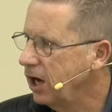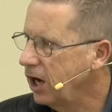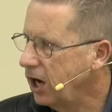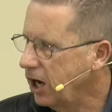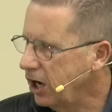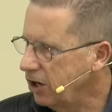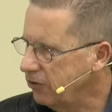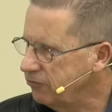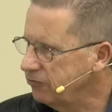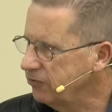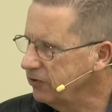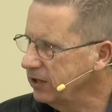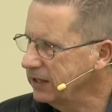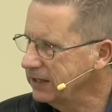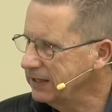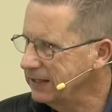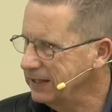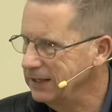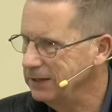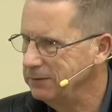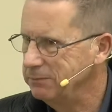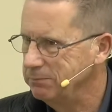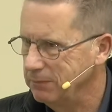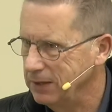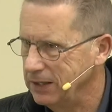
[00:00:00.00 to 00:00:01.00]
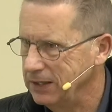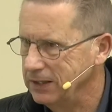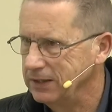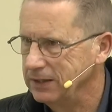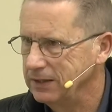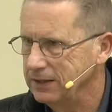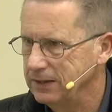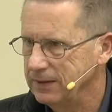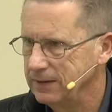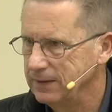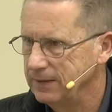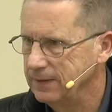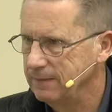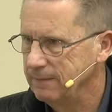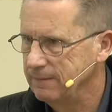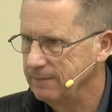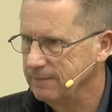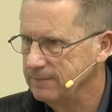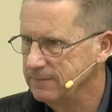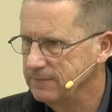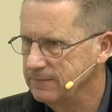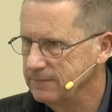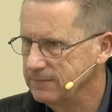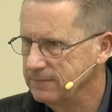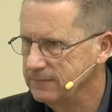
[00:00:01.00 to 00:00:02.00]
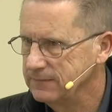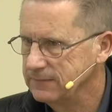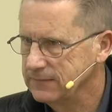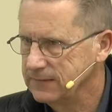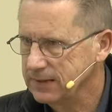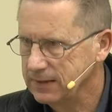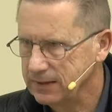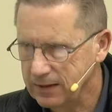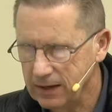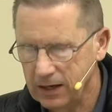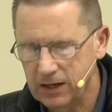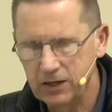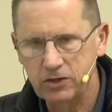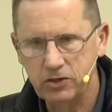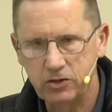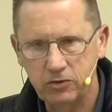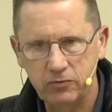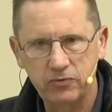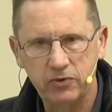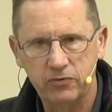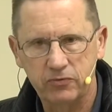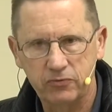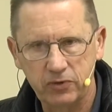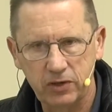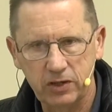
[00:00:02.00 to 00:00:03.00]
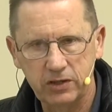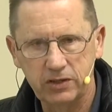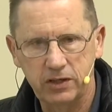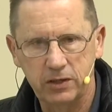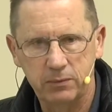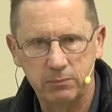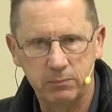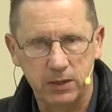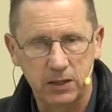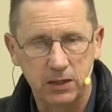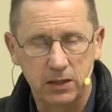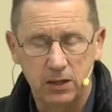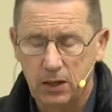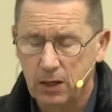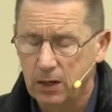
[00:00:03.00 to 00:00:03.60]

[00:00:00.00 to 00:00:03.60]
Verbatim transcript: Afflicted me. God, you've afflicted me.